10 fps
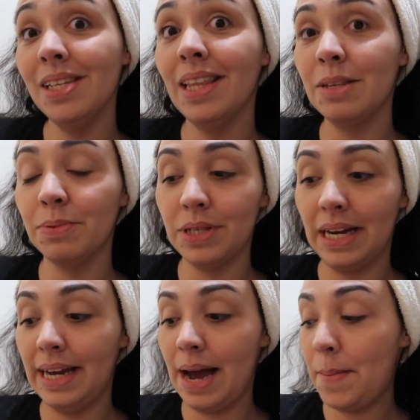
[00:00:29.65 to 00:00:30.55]
That's because
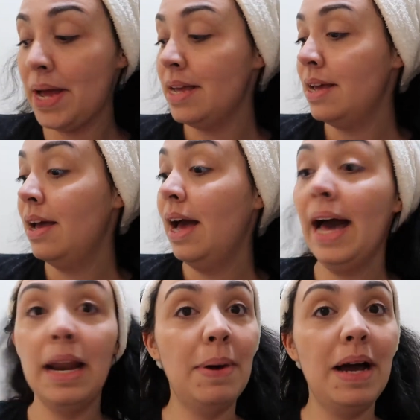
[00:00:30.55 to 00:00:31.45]
I am.
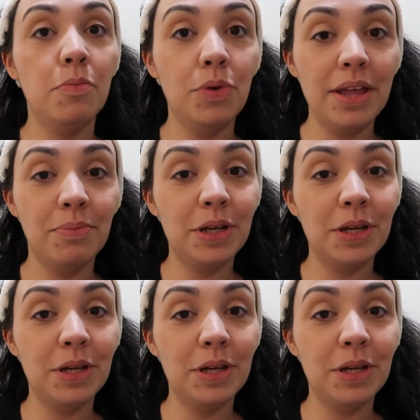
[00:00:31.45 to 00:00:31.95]
And I'm out of breath